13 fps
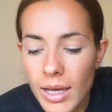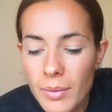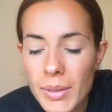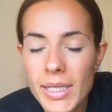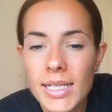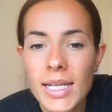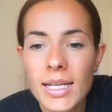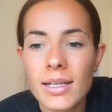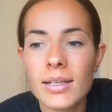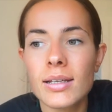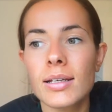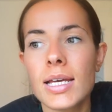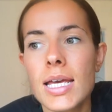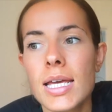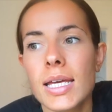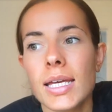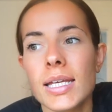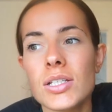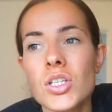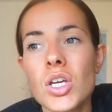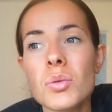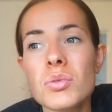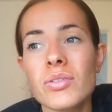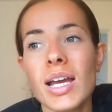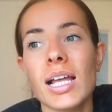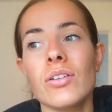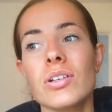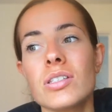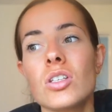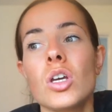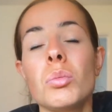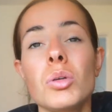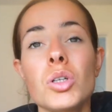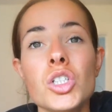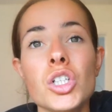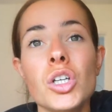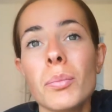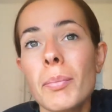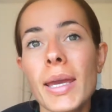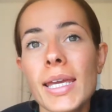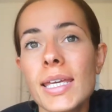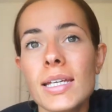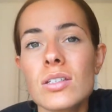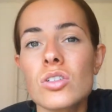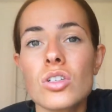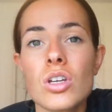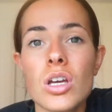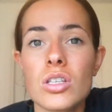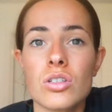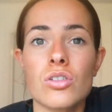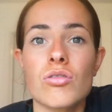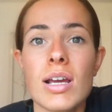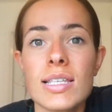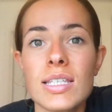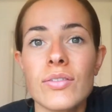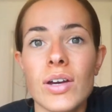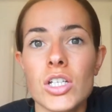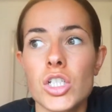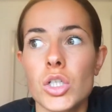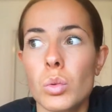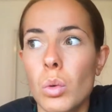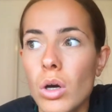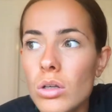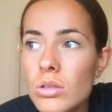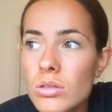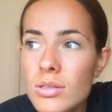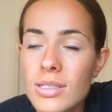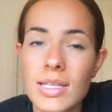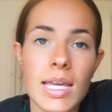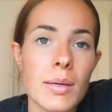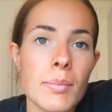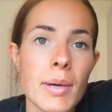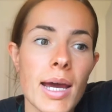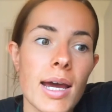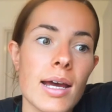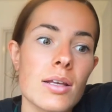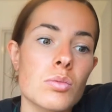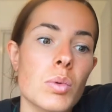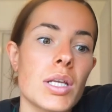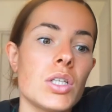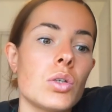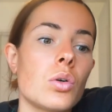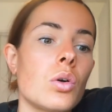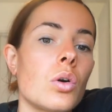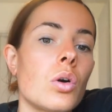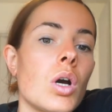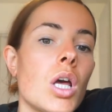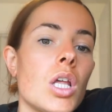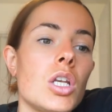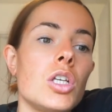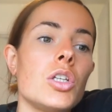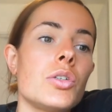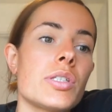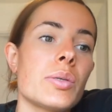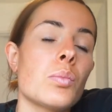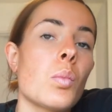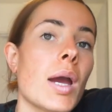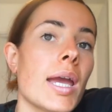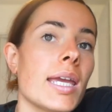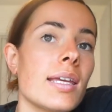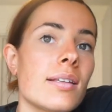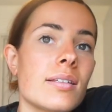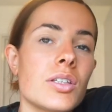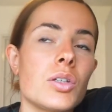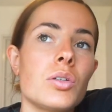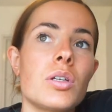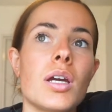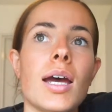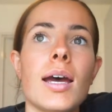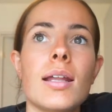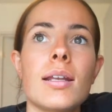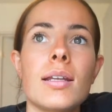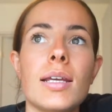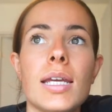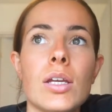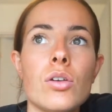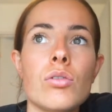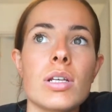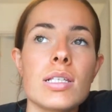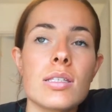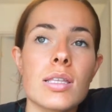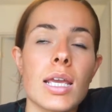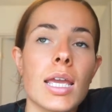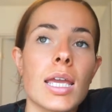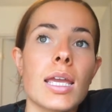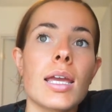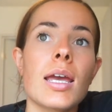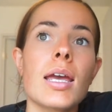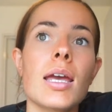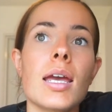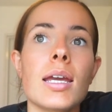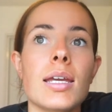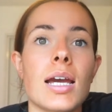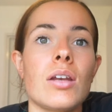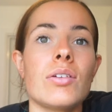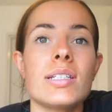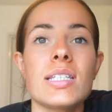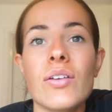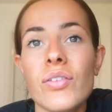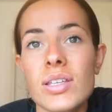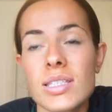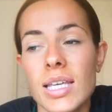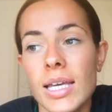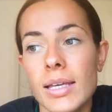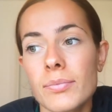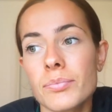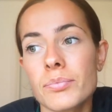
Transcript: I mean, in terms of calorie surplus, you can make it as, as aggressive as you want. Same as when you're losing weight, you can increase the calorie deficit